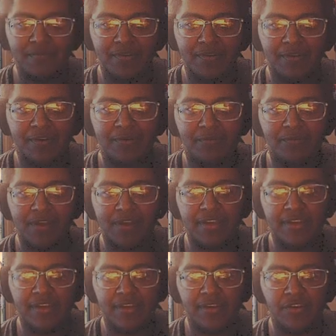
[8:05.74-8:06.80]
Alright.
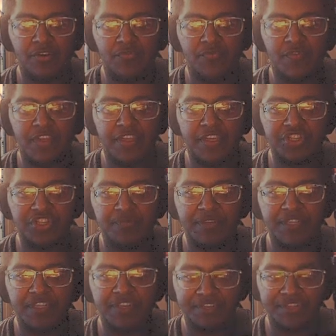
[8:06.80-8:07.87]
Hopefully it should be
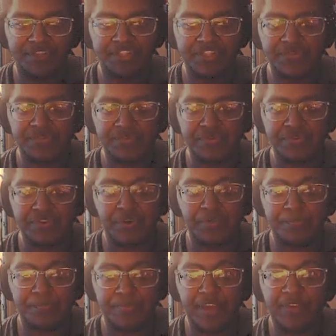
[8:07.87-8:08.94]
done soon. Oh,
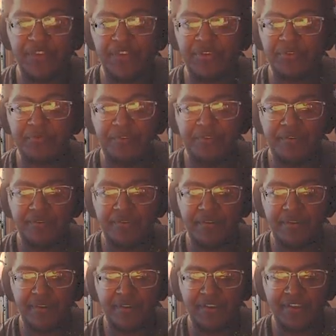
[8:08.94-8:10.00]
there we go.
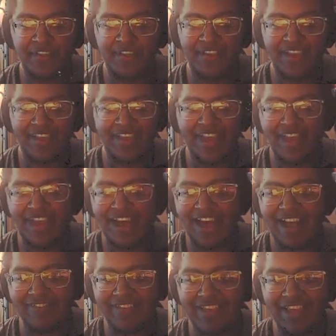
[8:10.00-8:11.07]

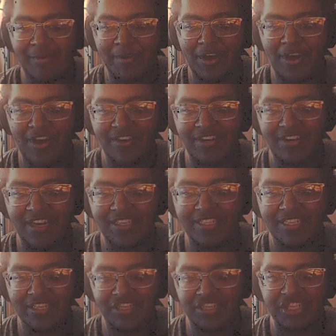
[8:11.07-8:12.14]
Ah, there we are. A nice,
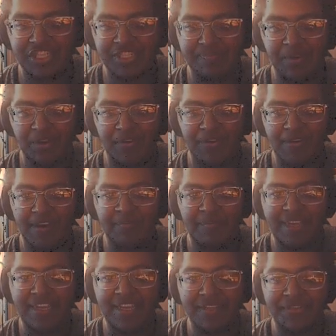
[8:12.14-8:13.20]
delicious bowl of
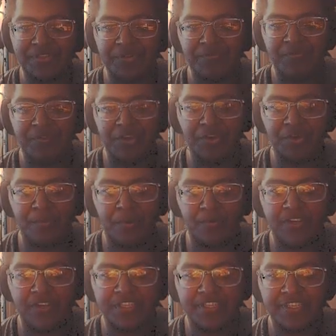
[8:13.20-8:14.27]
bacon soup for you,
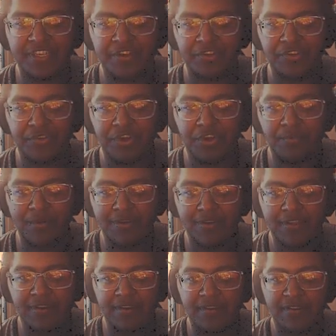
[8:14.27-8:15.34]
Boris. There you go, Mike.
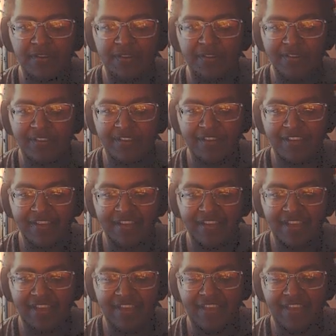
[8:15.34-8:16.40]

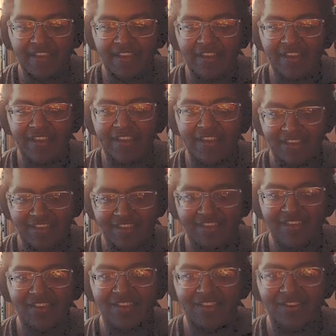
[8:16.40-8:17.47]
There you go.
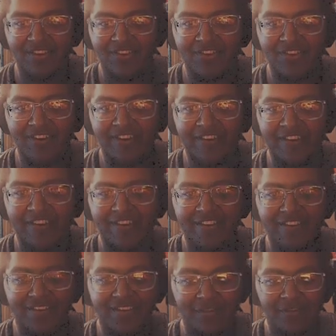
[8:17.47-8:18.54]
Alright.
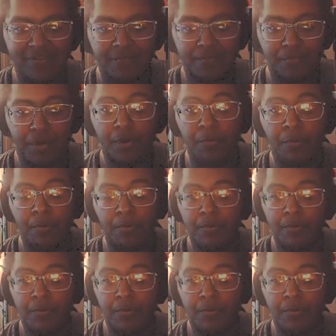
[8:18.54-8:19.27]
Oh.